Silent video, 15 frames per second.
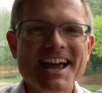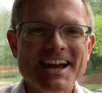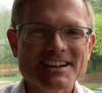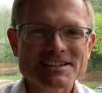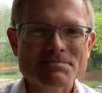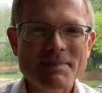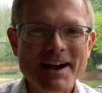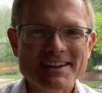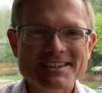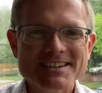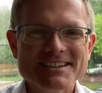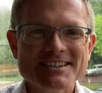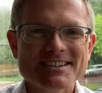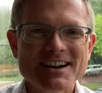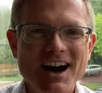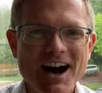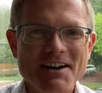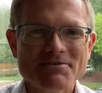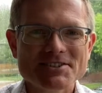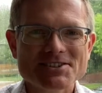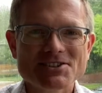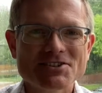expecting the
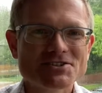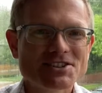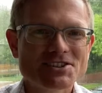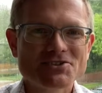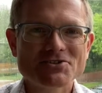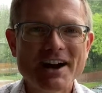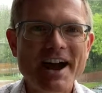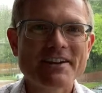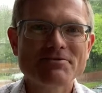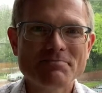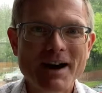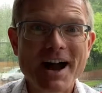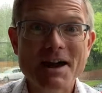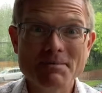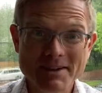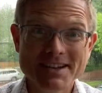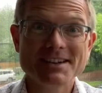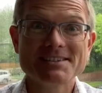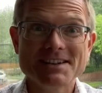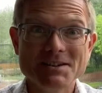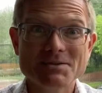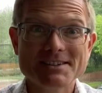officer to drive by
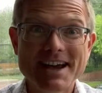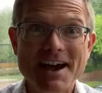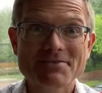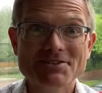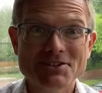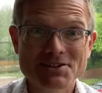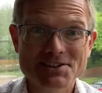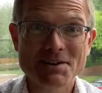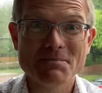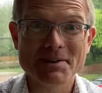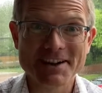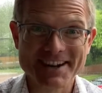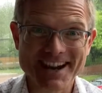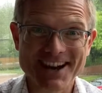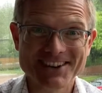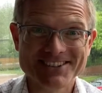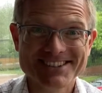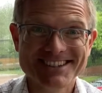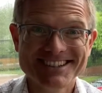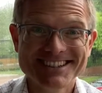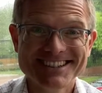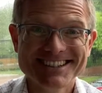because he was after somebody else.